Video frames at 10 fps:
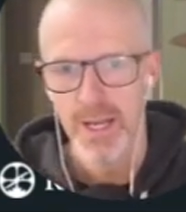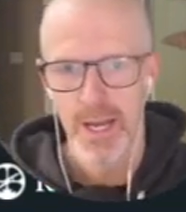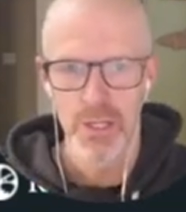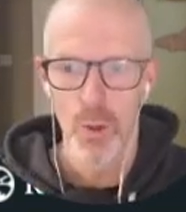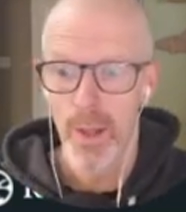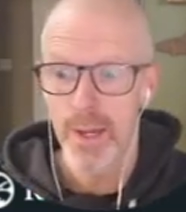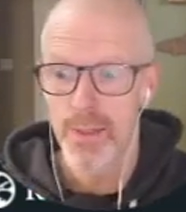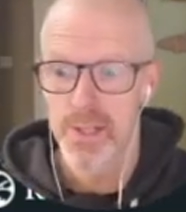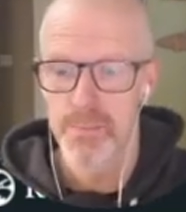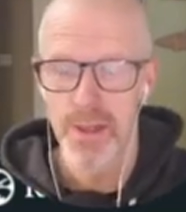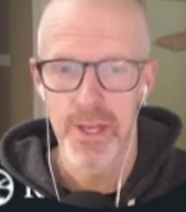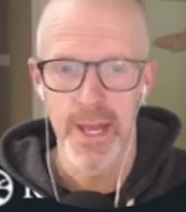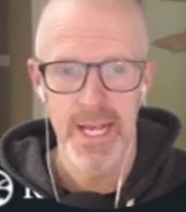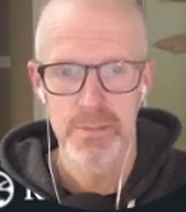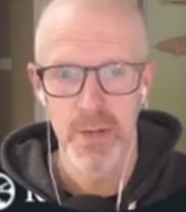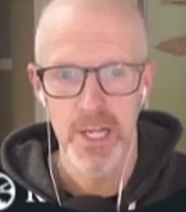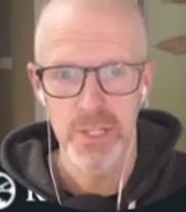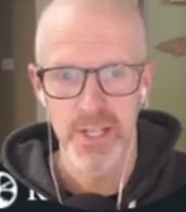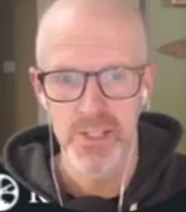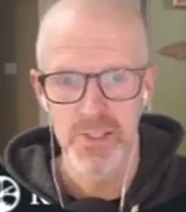I don't like this method as much
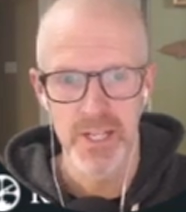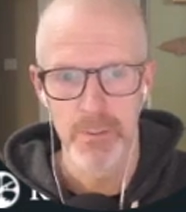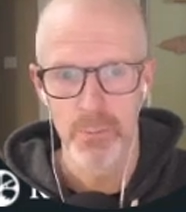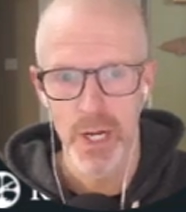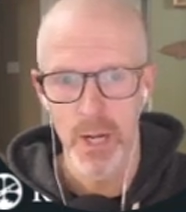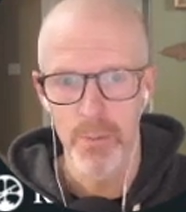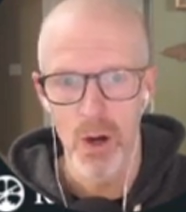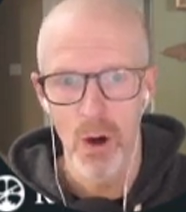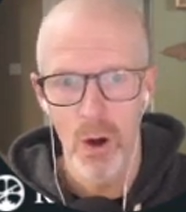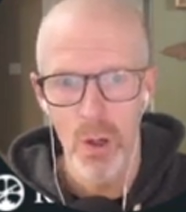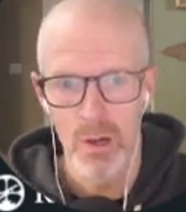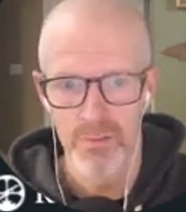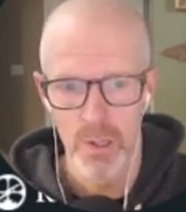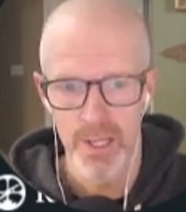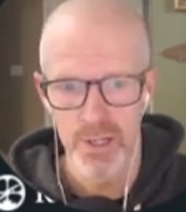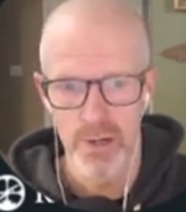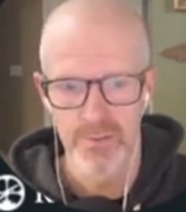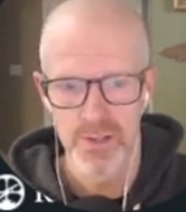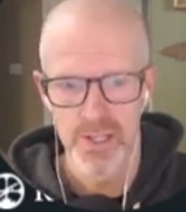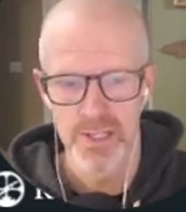because it's going to bring up all of the linked
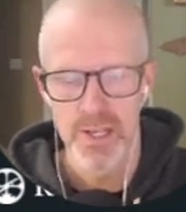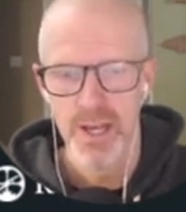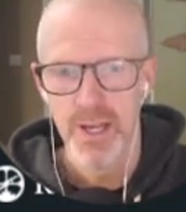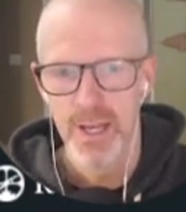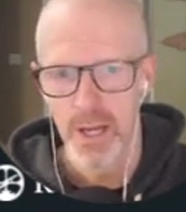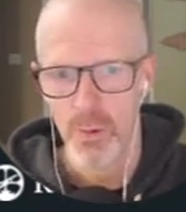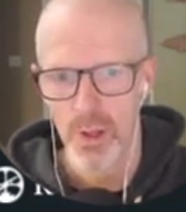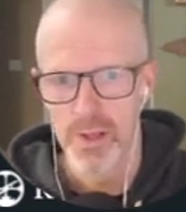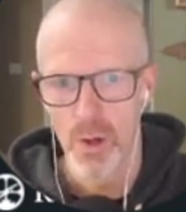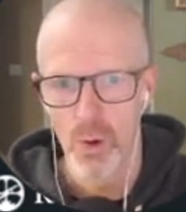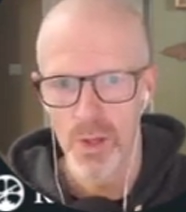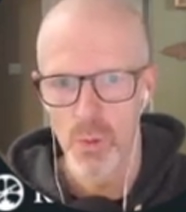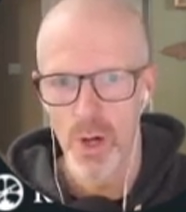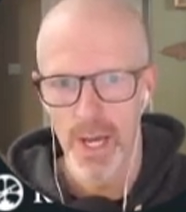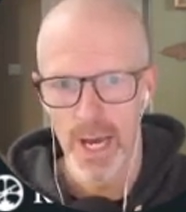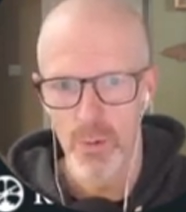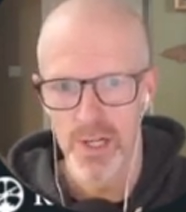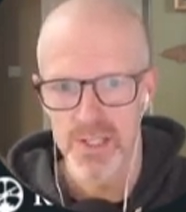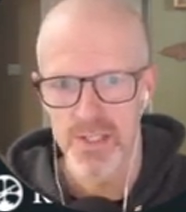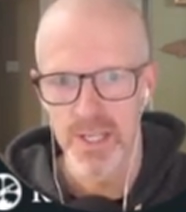references. And really the only one I want to
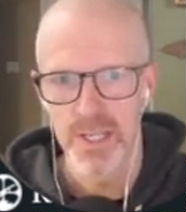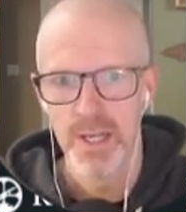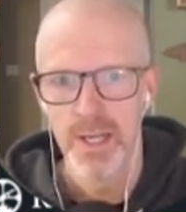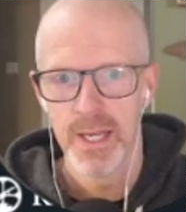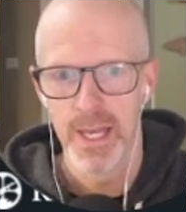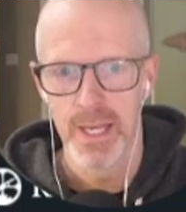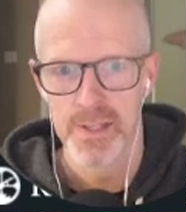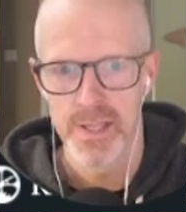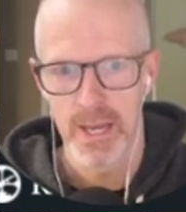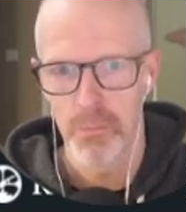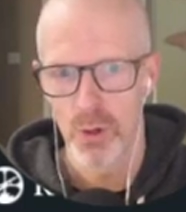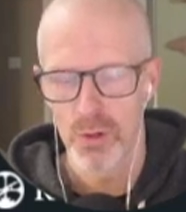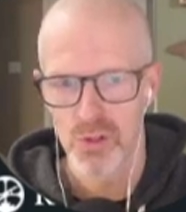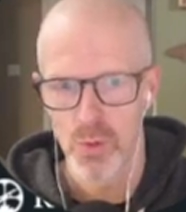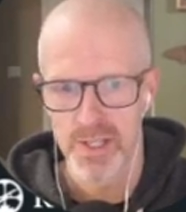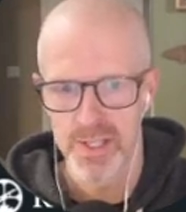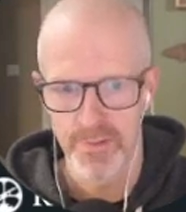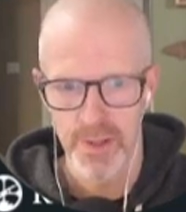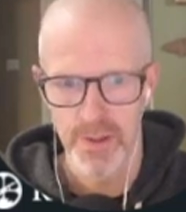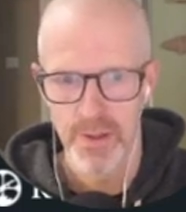see is April
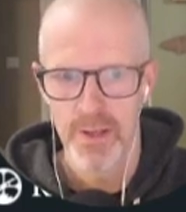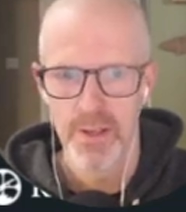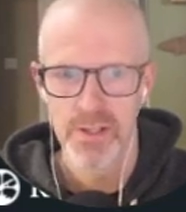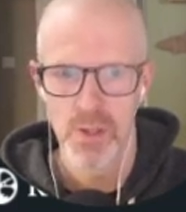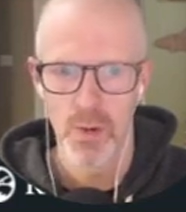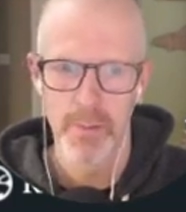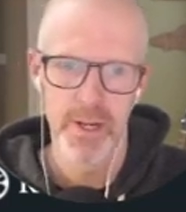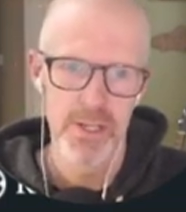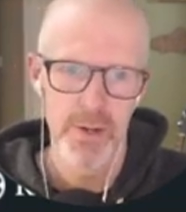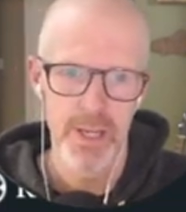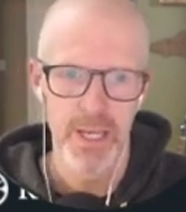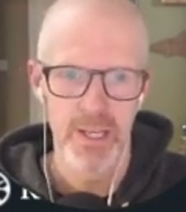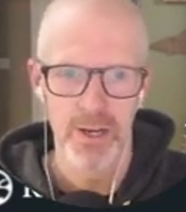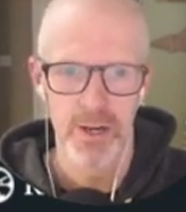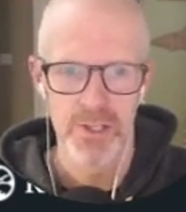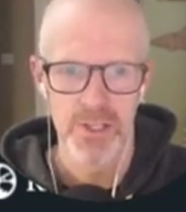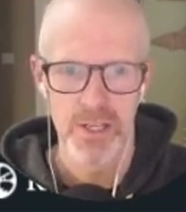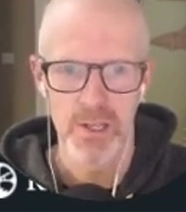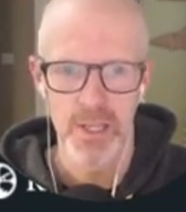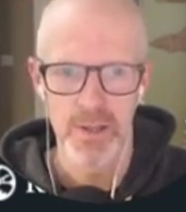27th. So what I'm going to do again here, just to
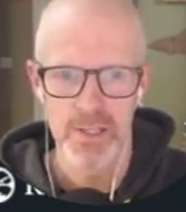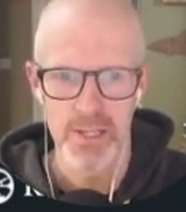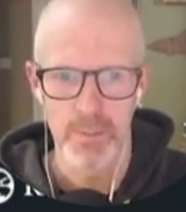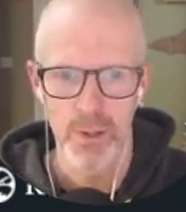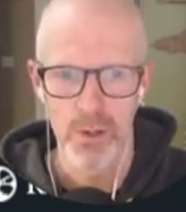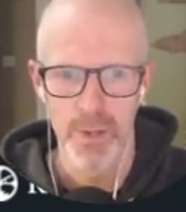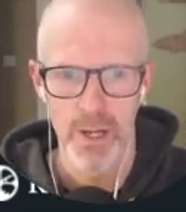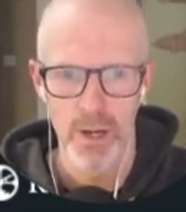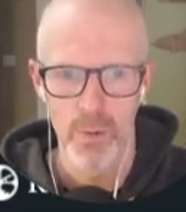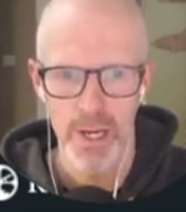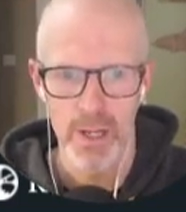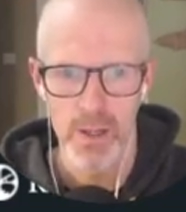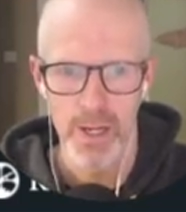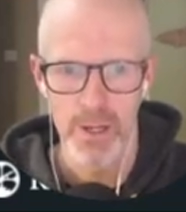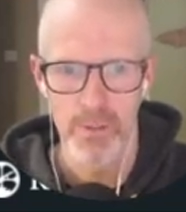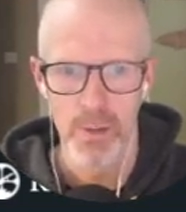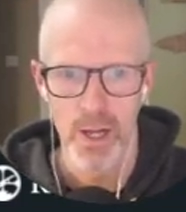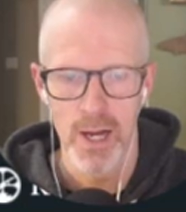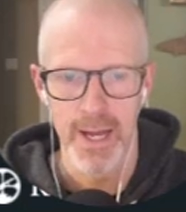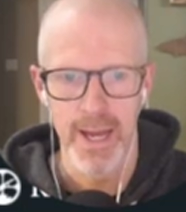clean this up a little bit, I'll right click on the
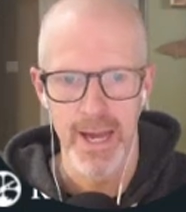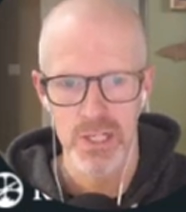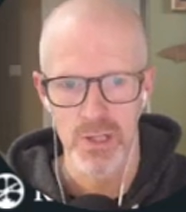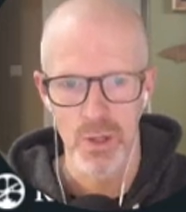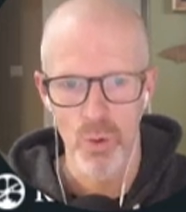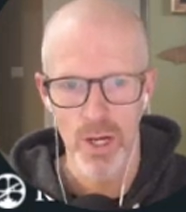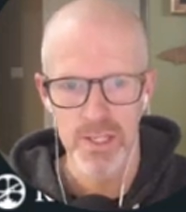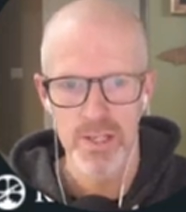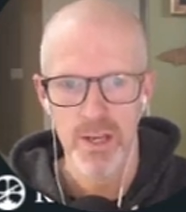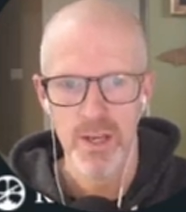block I actually want.